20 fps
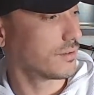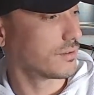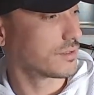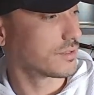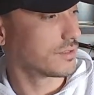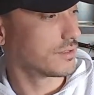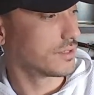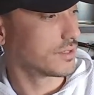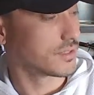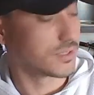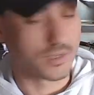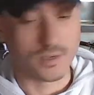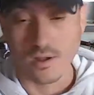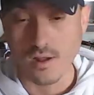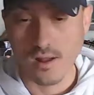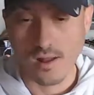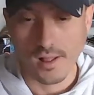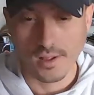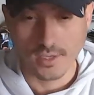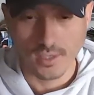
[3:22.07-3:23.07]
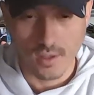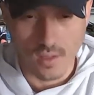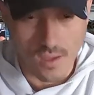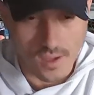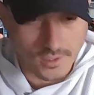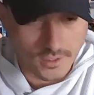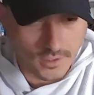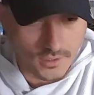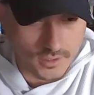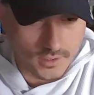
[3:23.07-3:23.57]
Still listening.
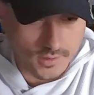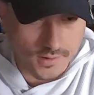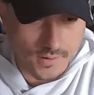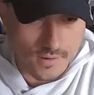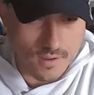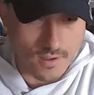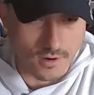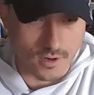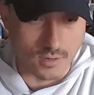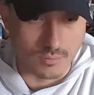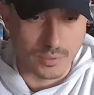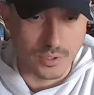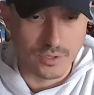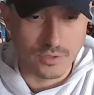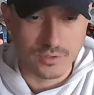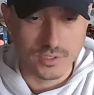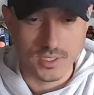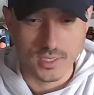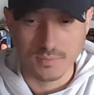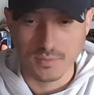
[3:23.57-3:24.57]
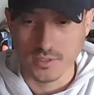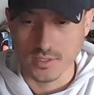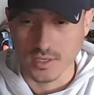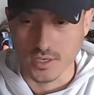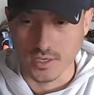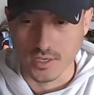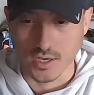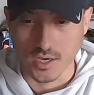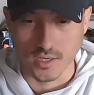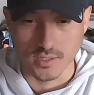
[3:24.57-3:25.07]
All right, prototype
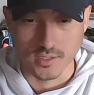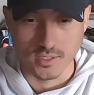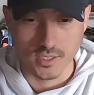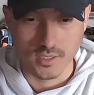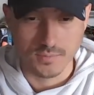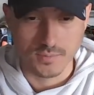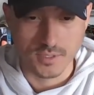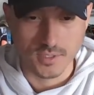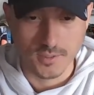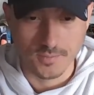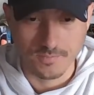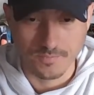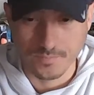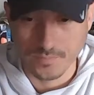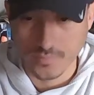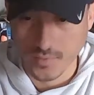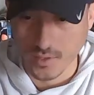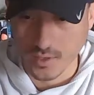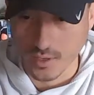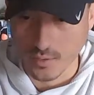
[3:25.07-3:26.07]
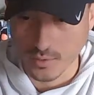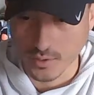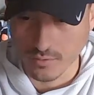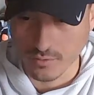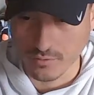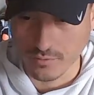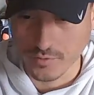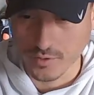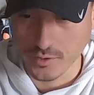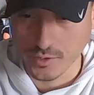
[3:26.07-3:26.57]
design concept. We have
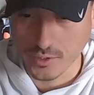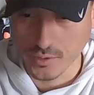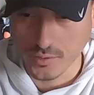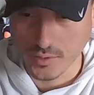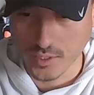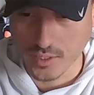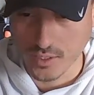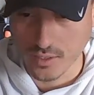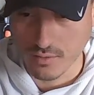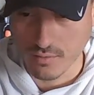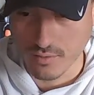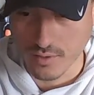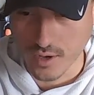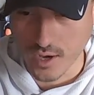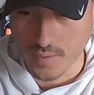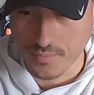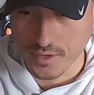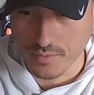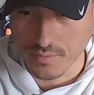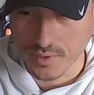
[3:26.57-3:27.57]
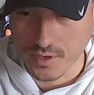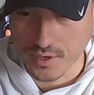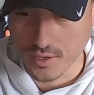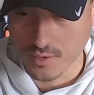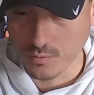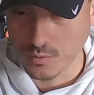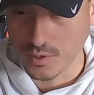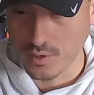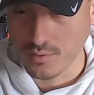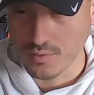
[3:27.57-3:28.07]
a photo of the
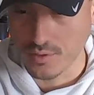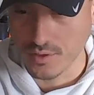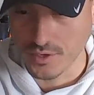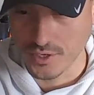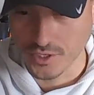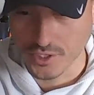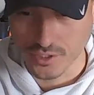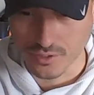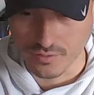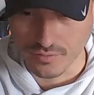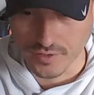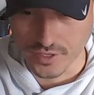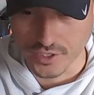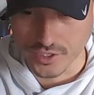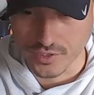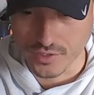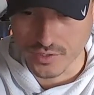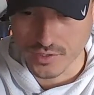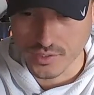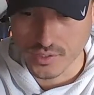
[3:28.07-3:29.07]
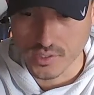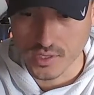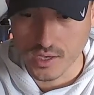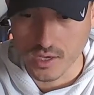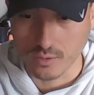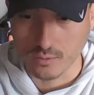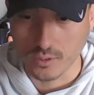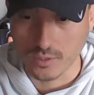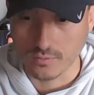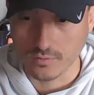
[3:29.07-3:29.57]
Omni-Pod with additional features.
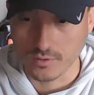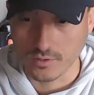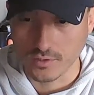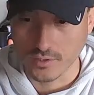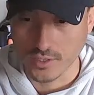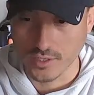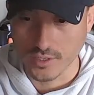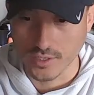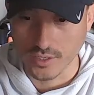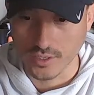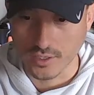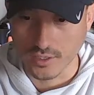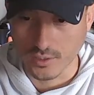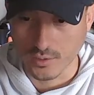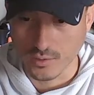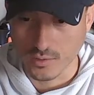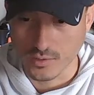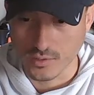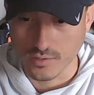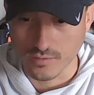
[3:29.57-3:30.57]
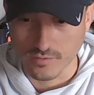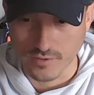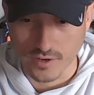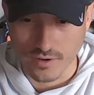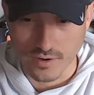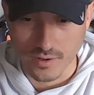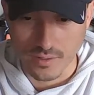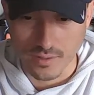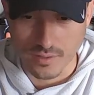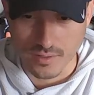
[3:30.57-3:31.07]
However,
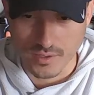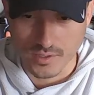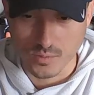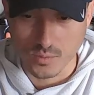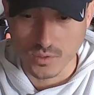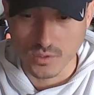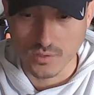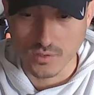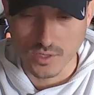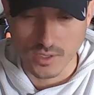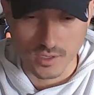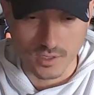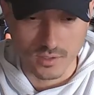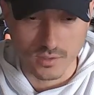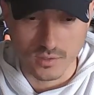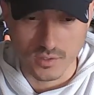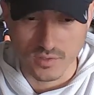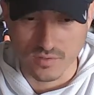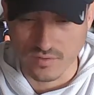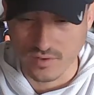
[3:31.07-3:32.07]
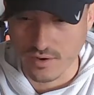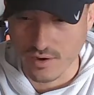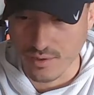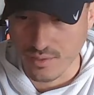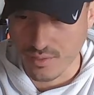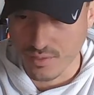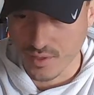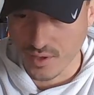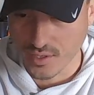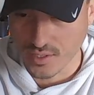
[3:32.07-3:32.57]
this one includes a
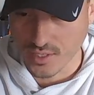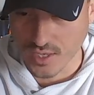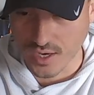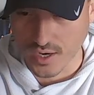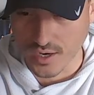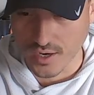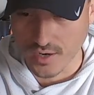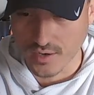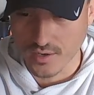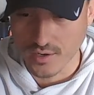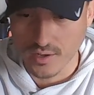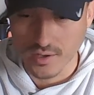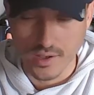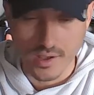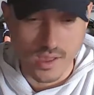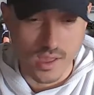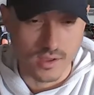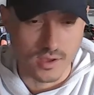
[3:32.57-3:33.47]
very thick tire,